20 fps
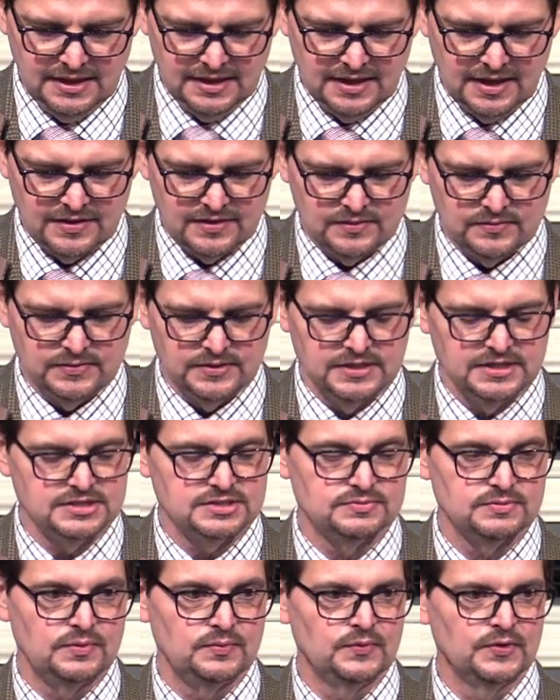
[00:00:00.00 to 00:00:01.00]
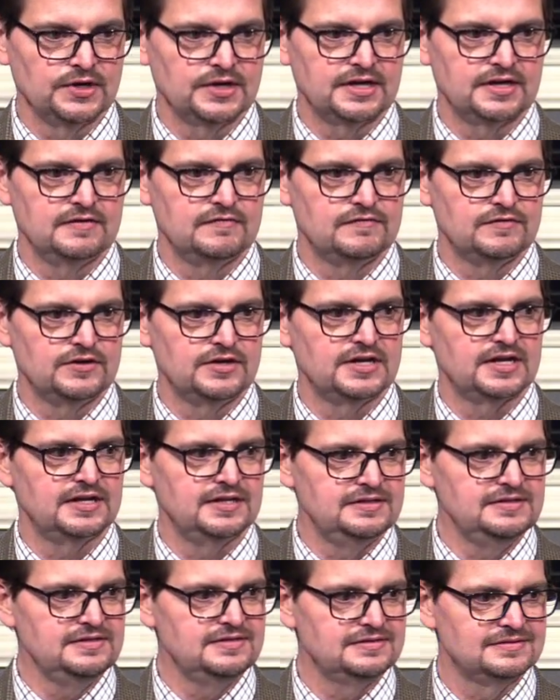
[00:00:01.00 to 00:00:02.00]
In other words, when we're
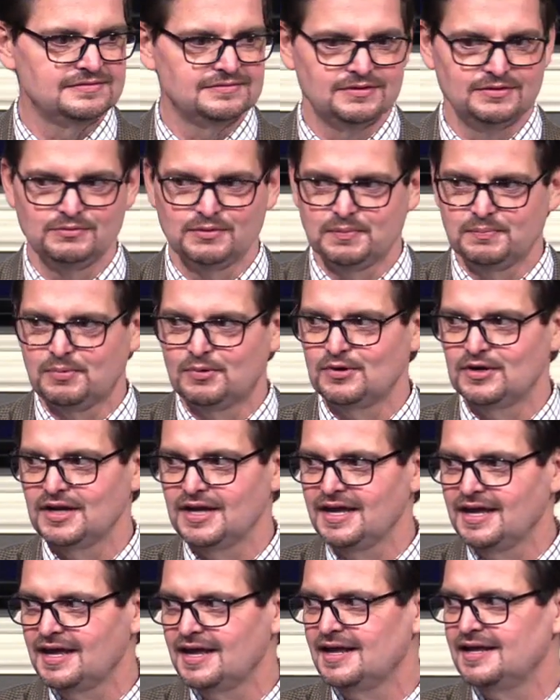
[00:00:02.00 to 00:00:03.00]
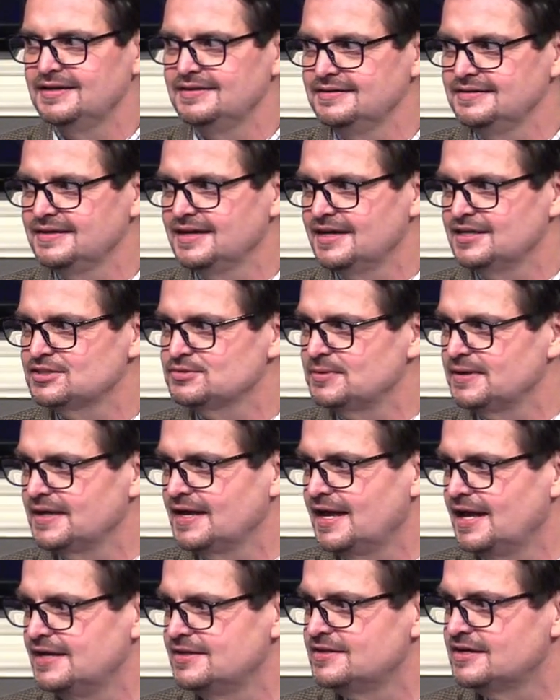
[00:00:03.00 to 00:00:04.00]
converted, when we're born again, guess
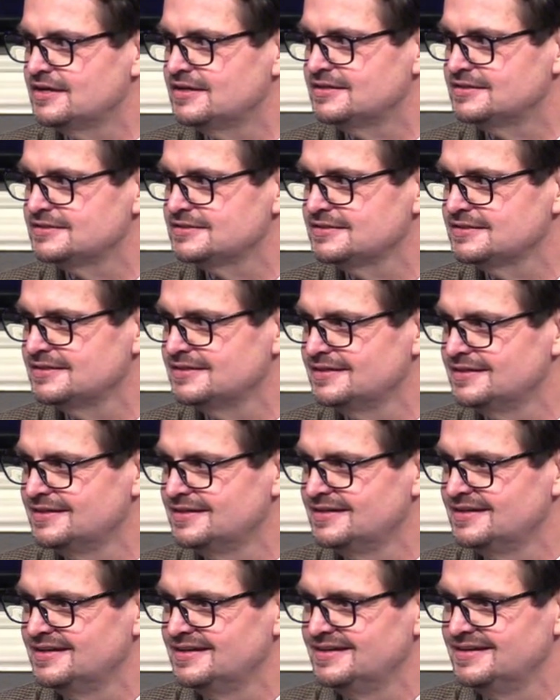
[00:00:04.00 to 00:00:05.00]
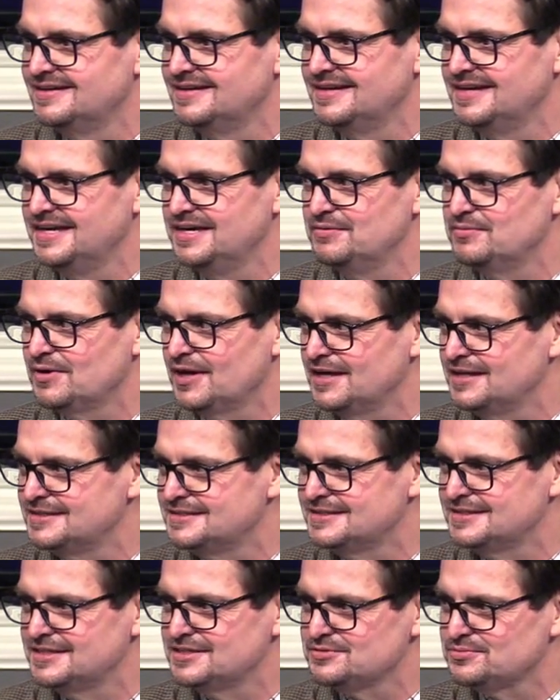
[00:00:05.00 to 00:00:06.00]
what God does? He
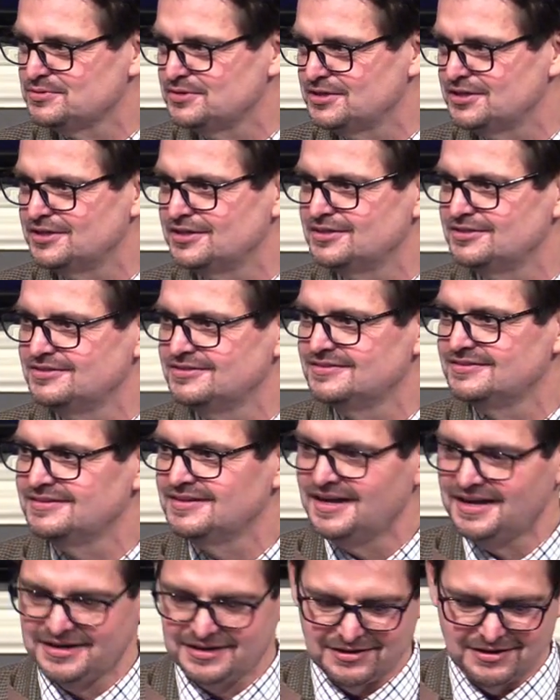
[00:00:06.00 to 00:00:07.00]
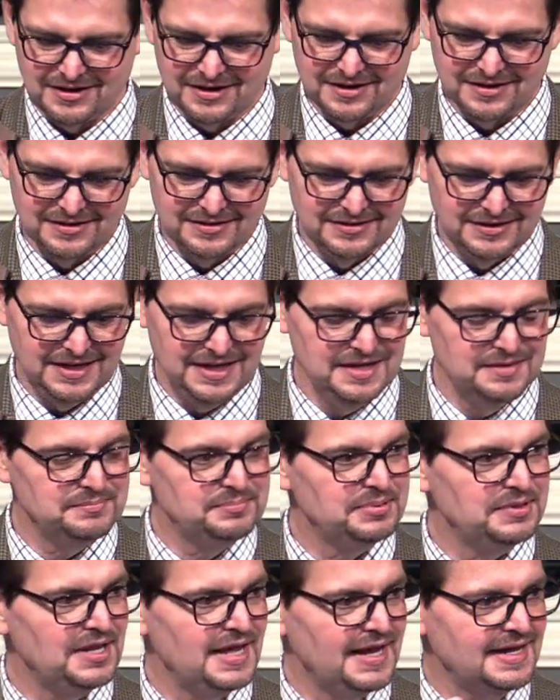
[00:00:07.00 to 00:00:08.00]
writes His word on our heart, He
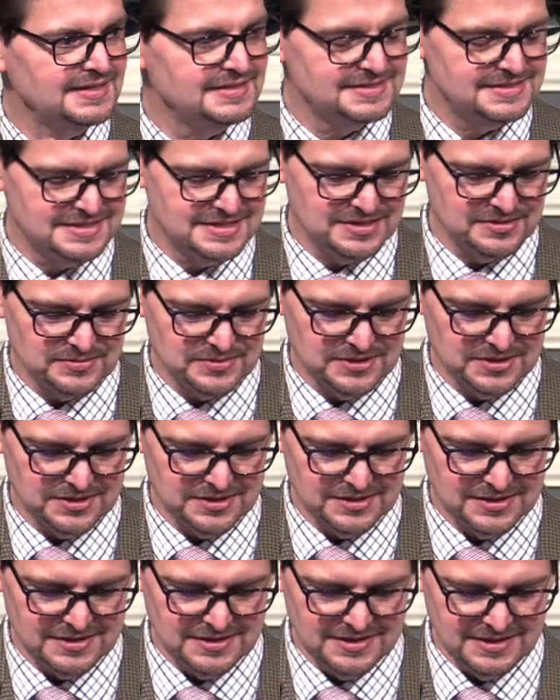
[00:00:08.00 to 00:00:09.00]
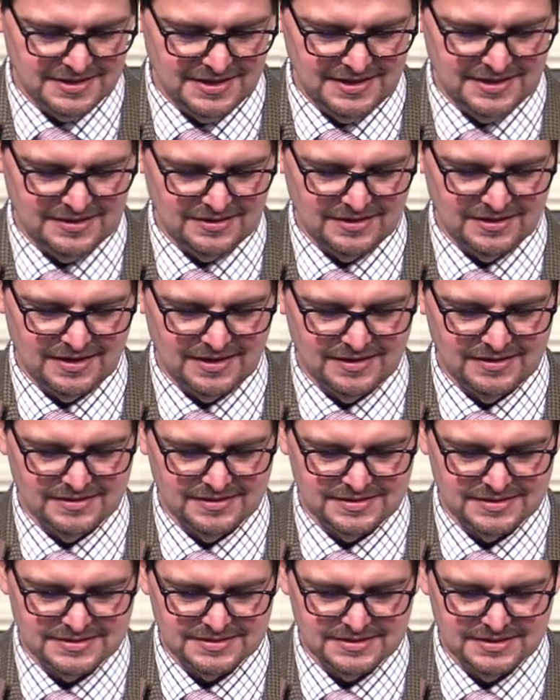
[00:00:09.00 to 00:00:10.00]
implants the word in our
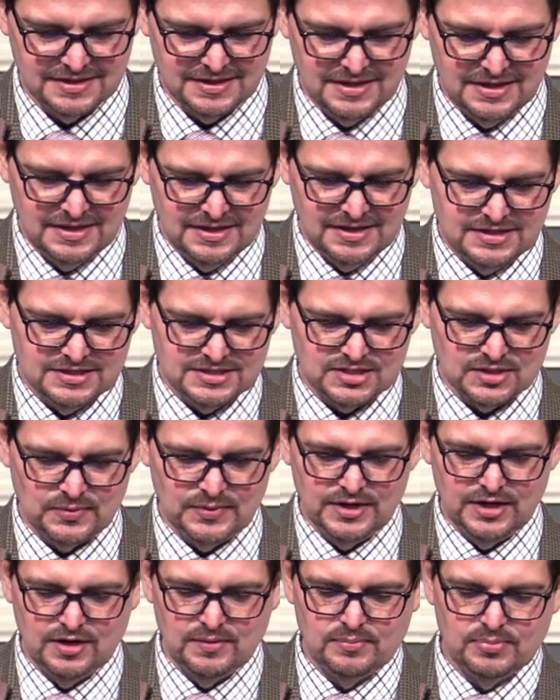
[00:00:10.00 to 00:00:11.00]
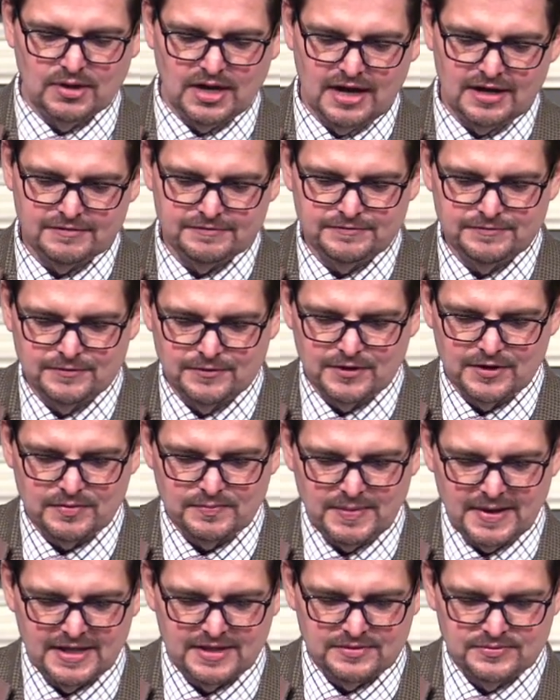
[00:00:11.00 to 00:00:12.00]
hearts. So we are brought
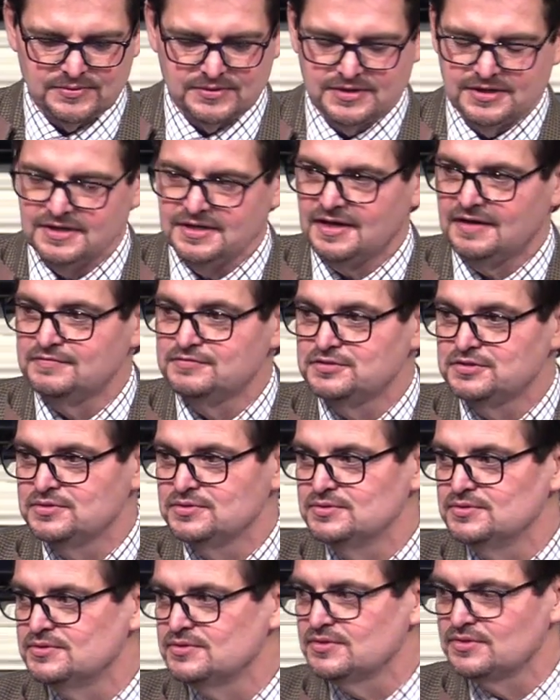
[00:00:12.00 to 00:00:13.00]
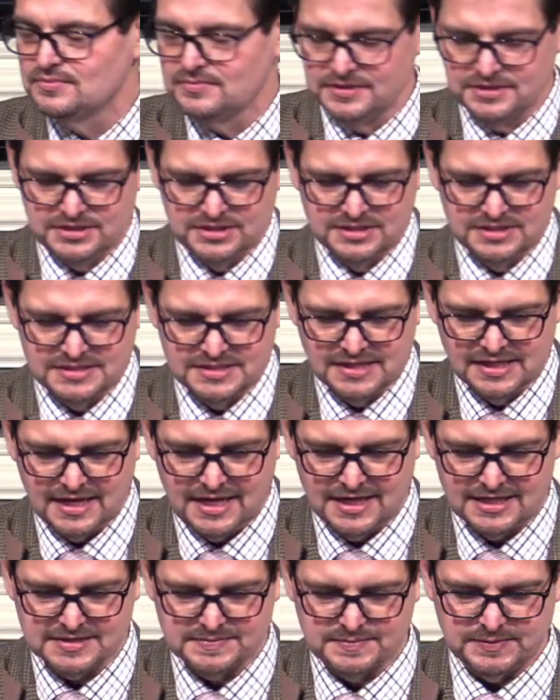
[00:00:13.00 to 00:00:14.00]
forth by the word of truth, which is the
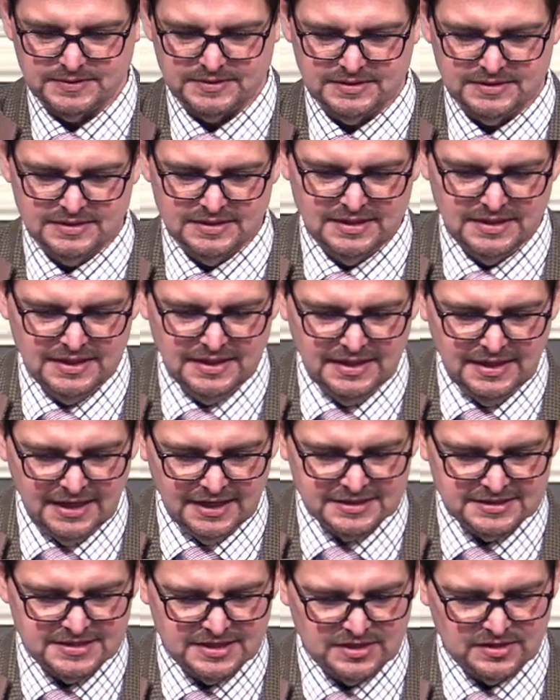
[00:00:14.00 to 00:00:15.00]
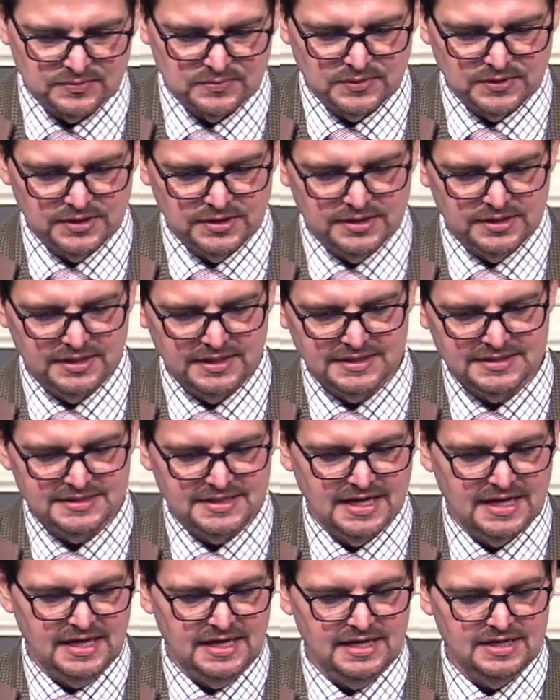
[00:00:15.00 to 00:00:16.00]
gospel. And so the word
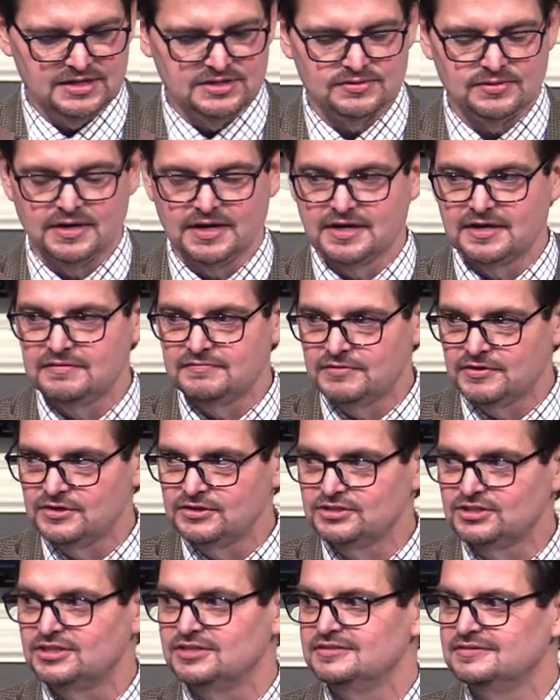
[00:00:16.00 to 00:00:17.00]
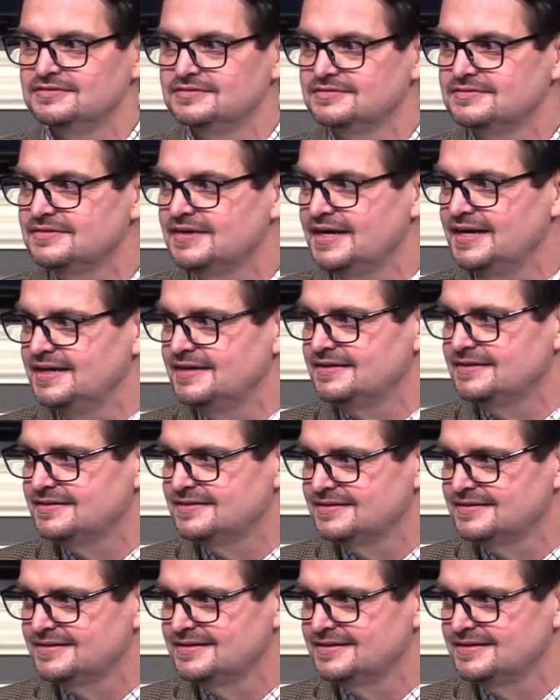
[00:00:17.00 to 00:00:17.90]
is key to our conversion, right?